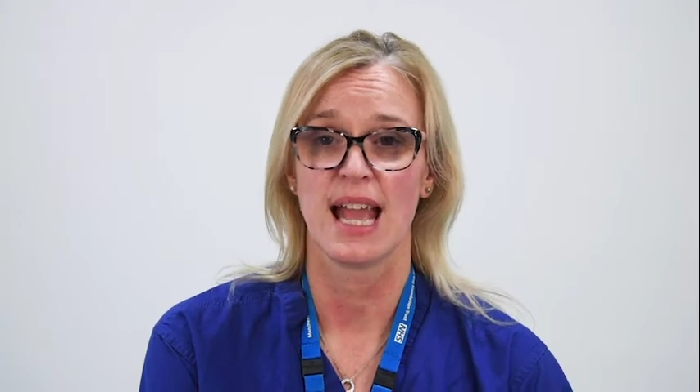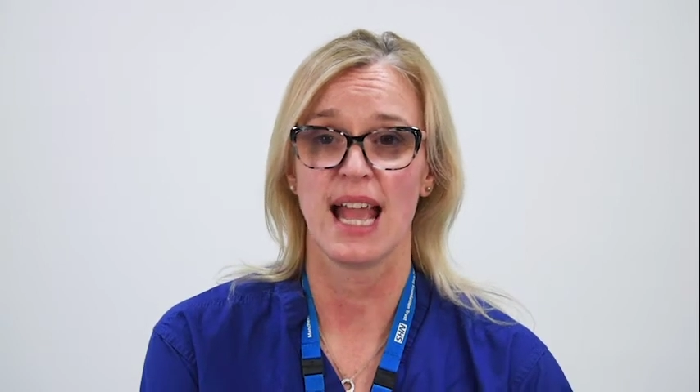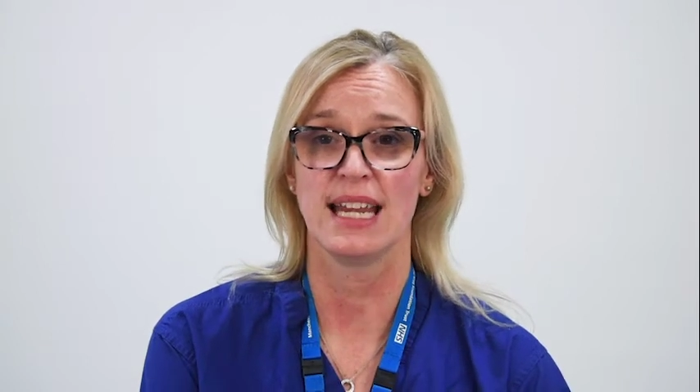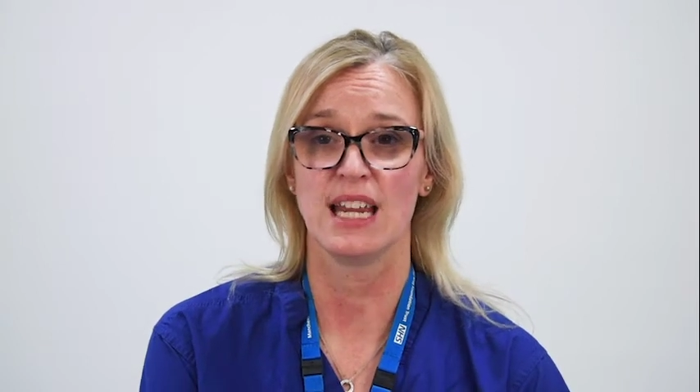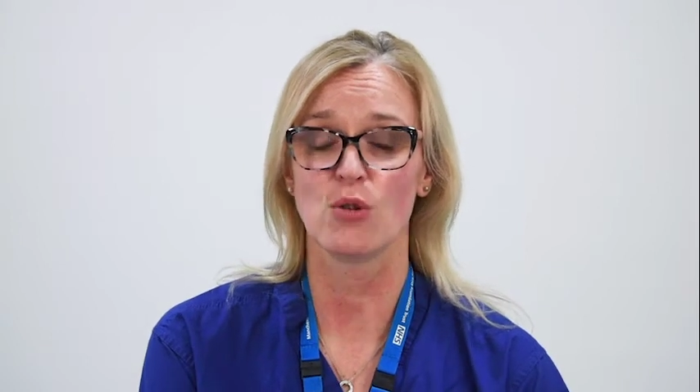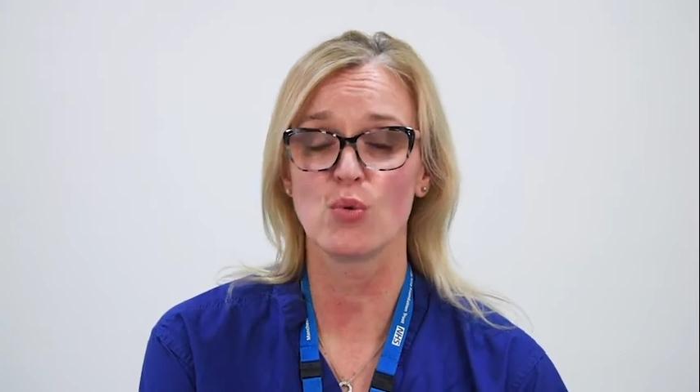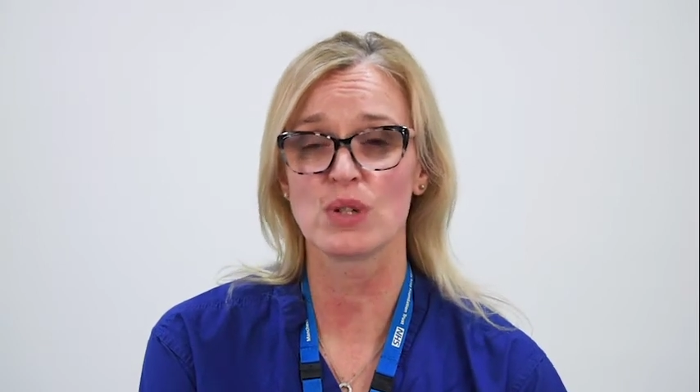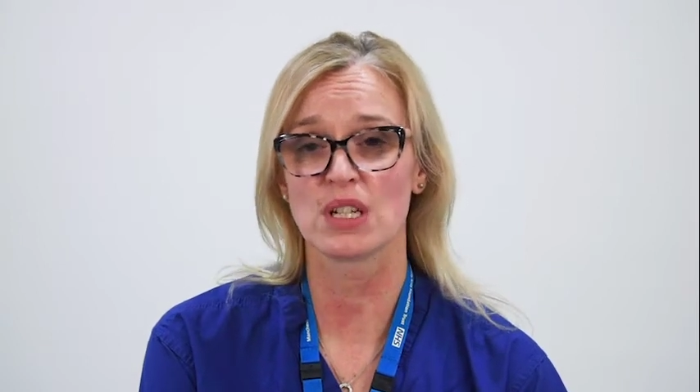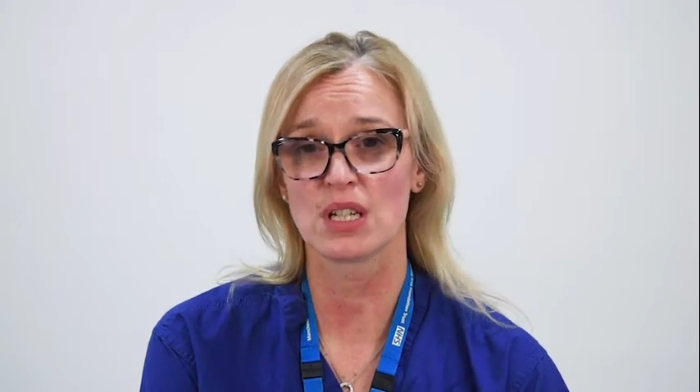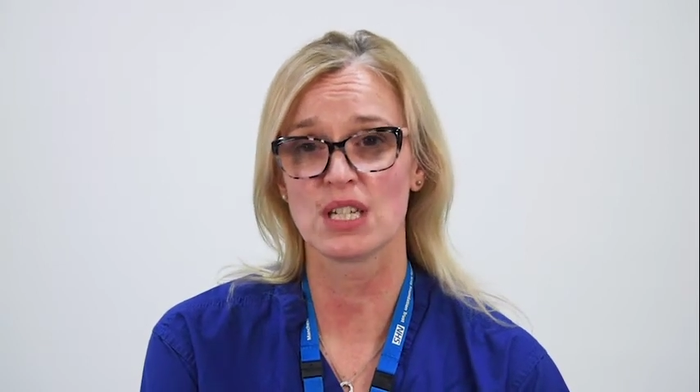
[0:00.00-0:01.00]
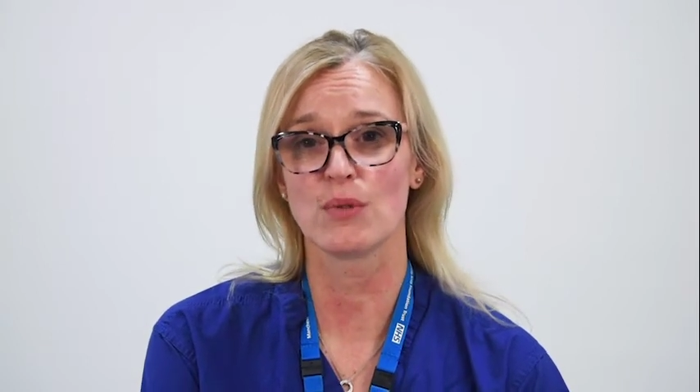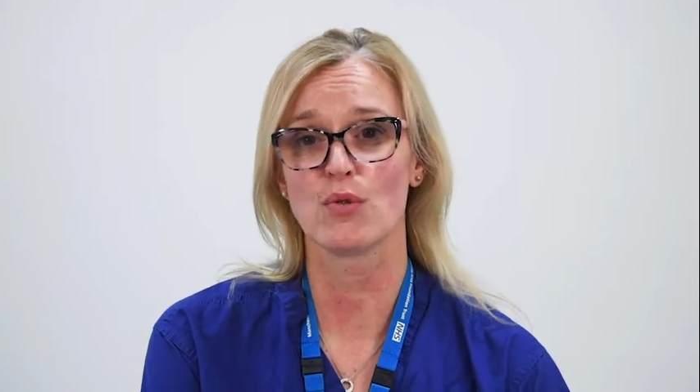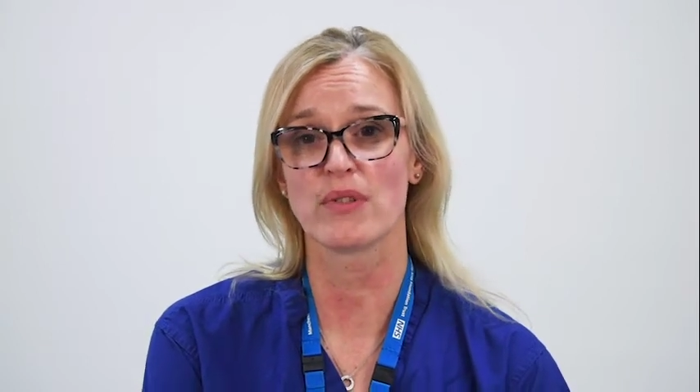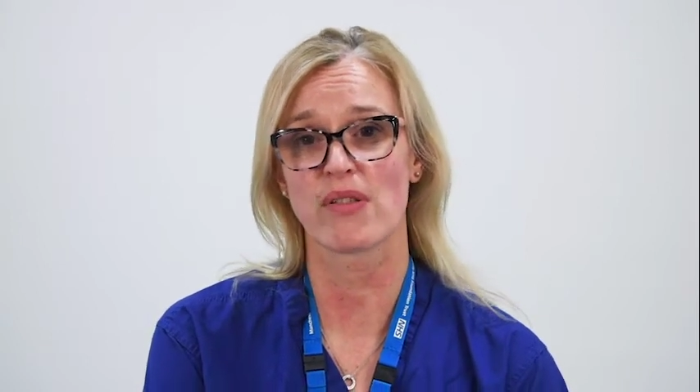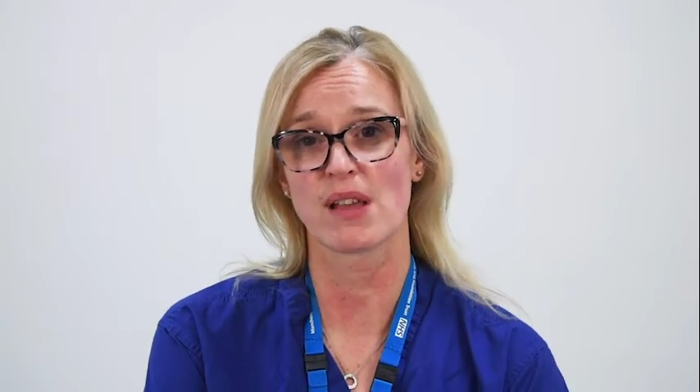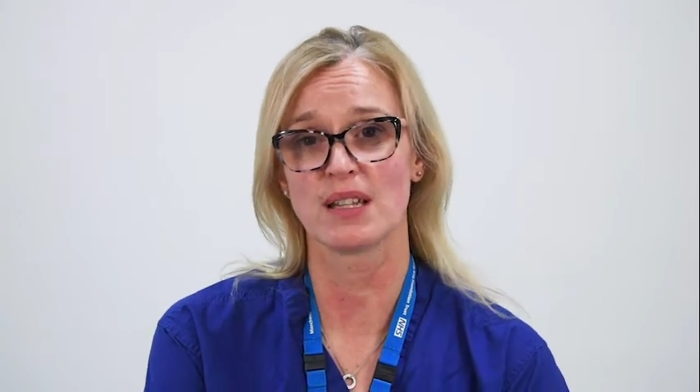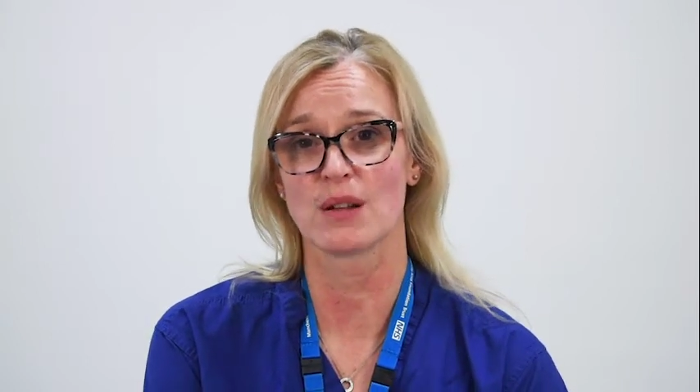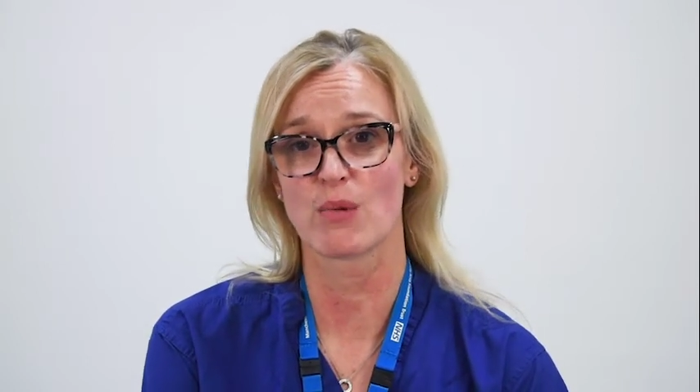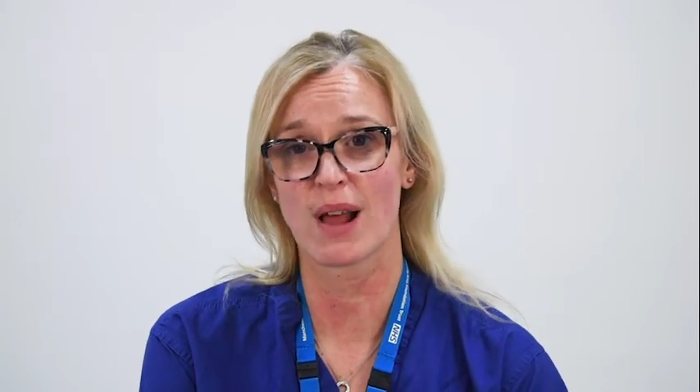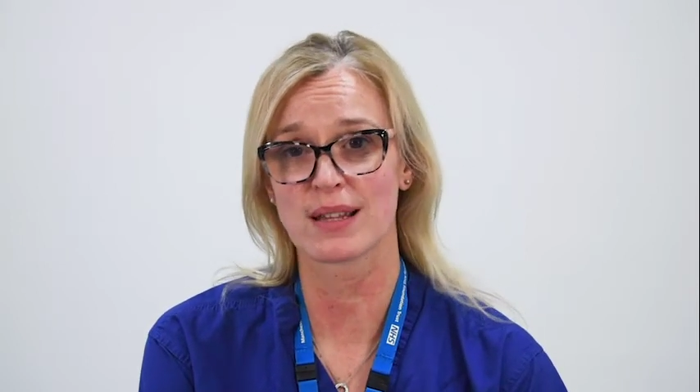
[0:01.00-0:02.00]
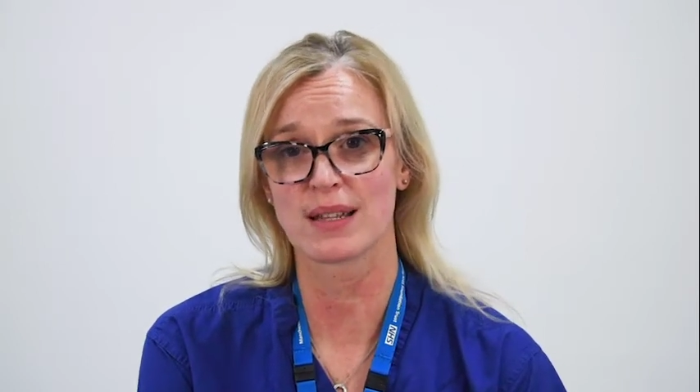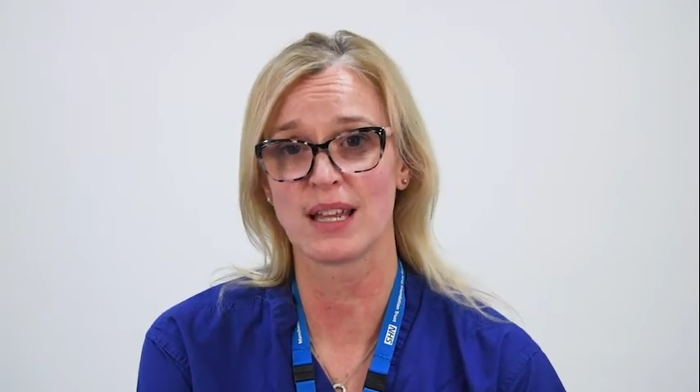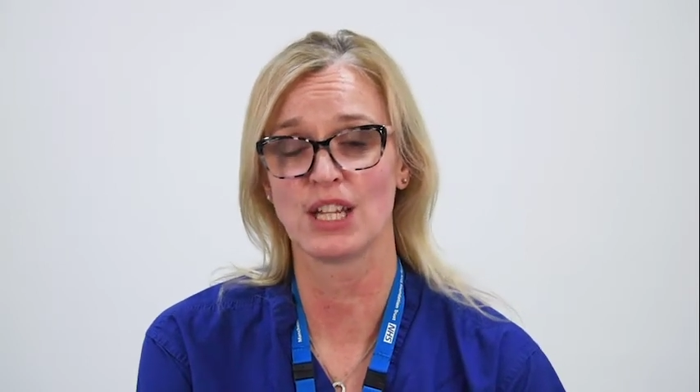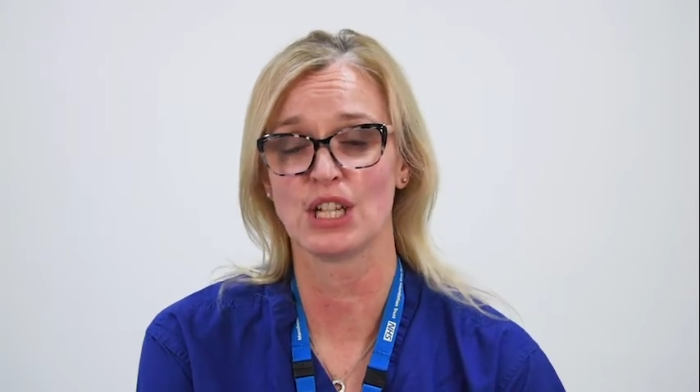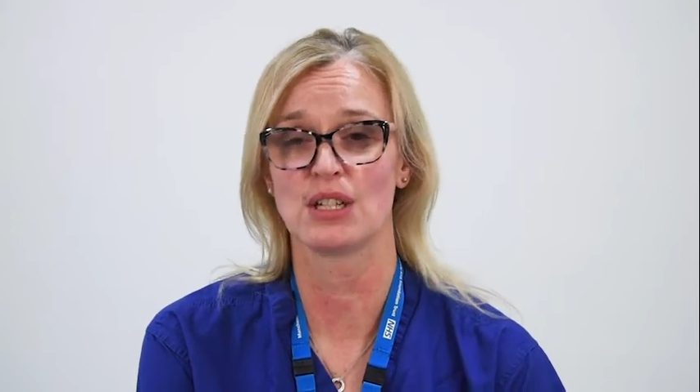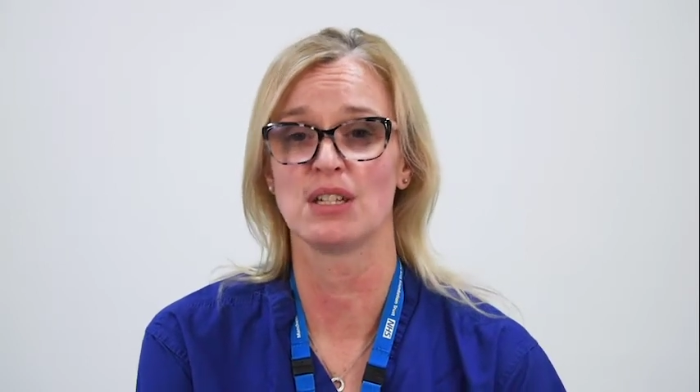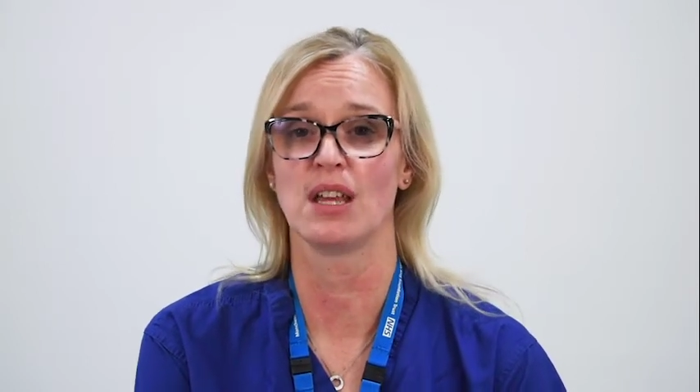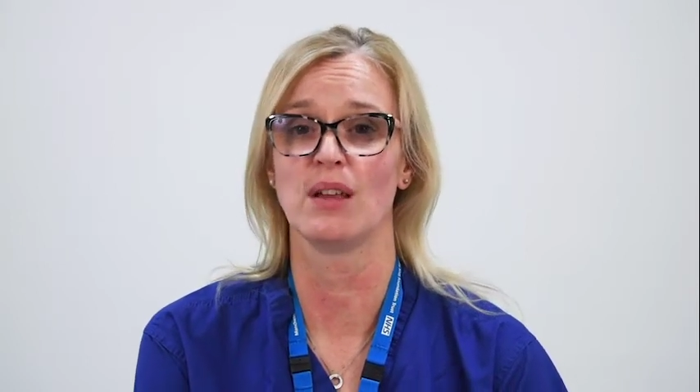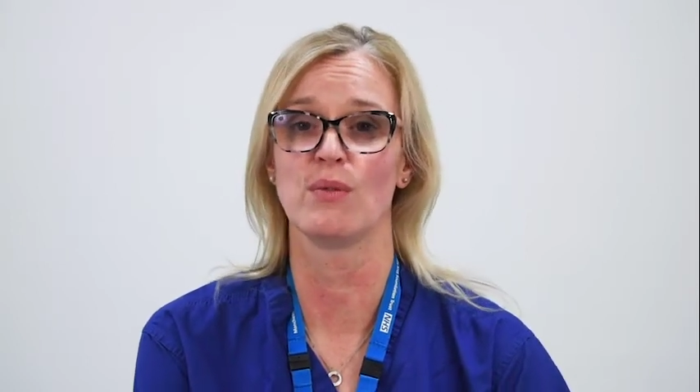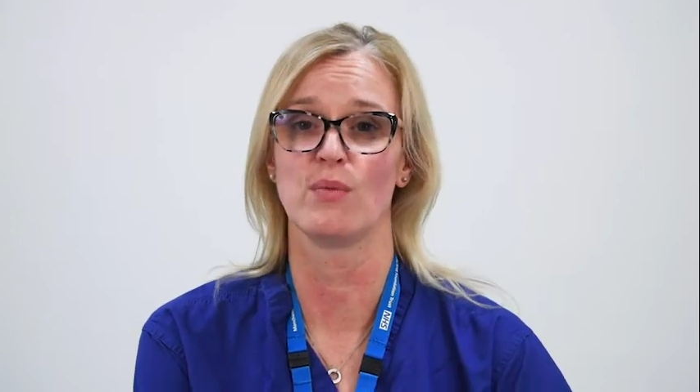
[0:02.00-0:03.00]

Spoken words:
And in order to do all the things that we're asking you to do